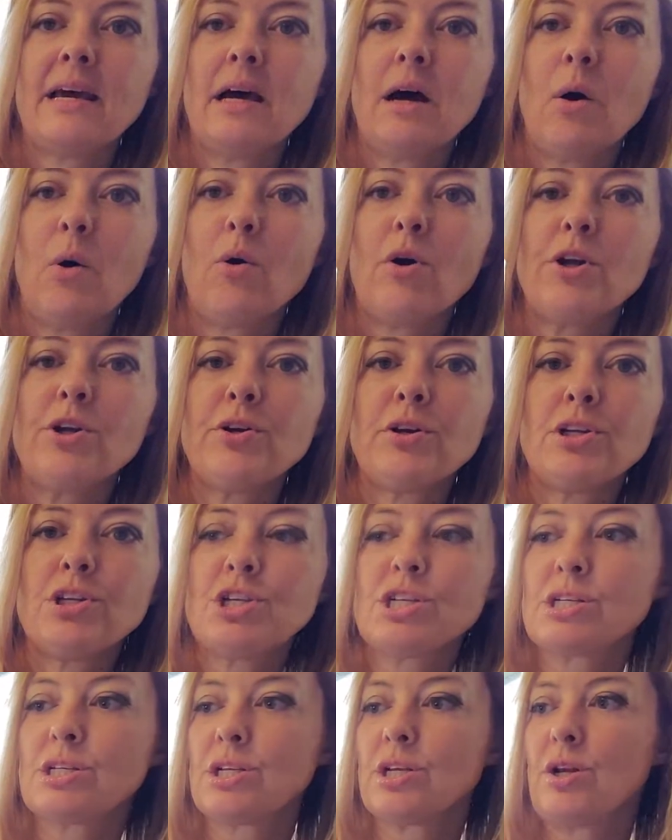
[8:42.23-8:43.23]
or you can
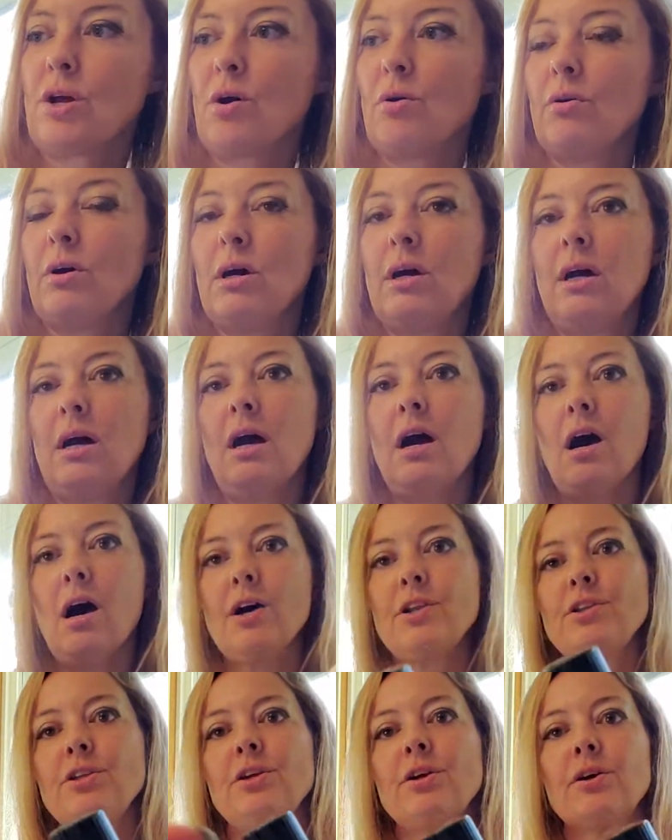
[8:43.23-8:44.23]
just, you know,
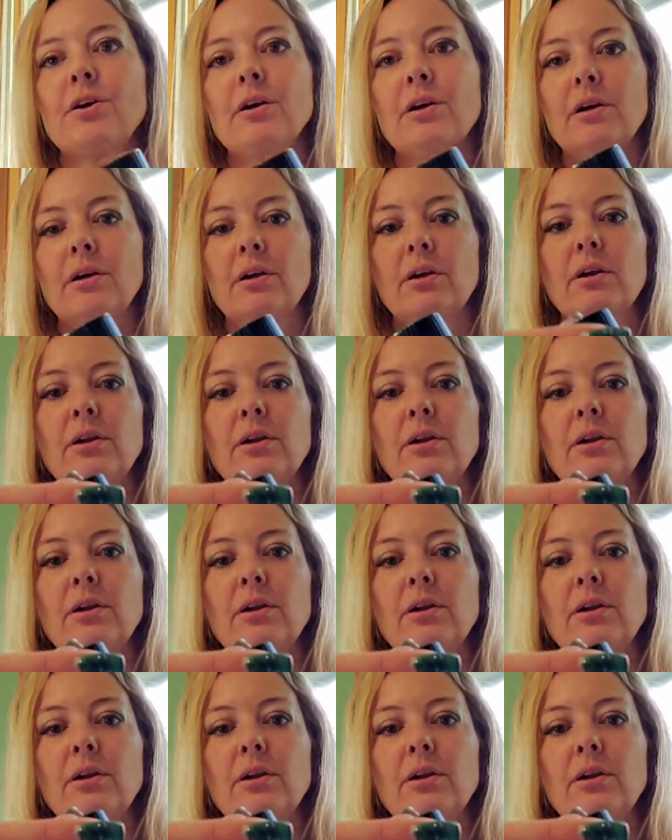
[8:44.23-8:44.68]
on your